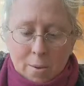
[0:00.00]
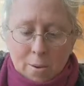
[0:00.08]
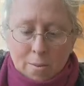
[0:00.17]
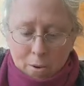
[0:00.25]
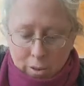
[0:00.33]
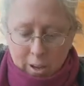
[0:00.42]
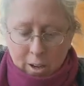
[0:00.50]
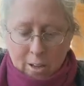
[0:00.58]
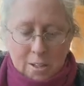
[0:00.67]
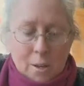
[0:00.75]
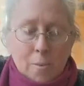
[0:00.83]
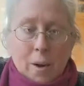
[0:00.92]
we roll it
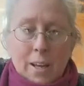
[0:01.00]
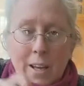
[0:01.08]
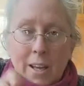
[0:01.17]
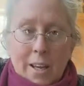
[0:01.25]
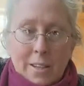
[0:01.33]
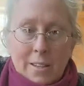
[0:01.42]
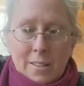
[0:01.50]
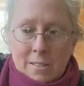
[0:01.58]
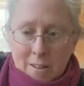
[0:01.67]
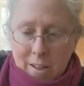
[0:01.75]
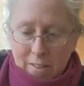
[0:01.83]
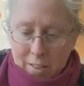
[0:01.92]
onto one hand,
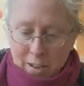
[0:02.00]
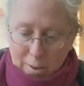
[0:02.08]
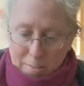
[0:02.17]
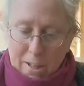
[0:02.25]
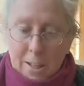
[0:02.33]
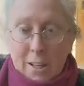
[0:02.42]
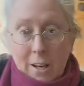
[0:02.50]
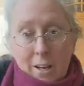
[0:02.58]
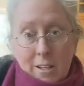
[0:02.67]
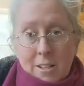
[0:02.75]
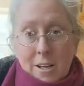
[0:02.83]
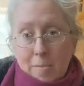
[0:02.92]
and then I put the lid
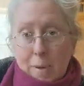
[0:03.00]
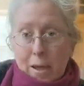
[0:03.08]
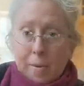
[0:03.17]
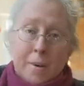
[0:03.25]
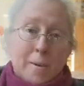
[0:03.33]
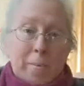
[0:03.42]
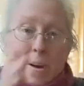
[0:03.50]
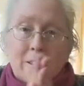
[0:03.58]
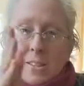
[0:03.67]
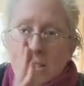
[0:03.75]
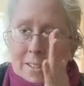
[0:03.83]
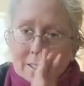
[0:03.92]
on and tuck it back in my
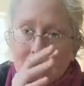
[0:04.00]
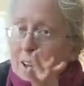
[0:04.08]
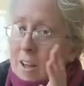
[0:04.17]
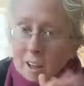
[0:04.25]
purse and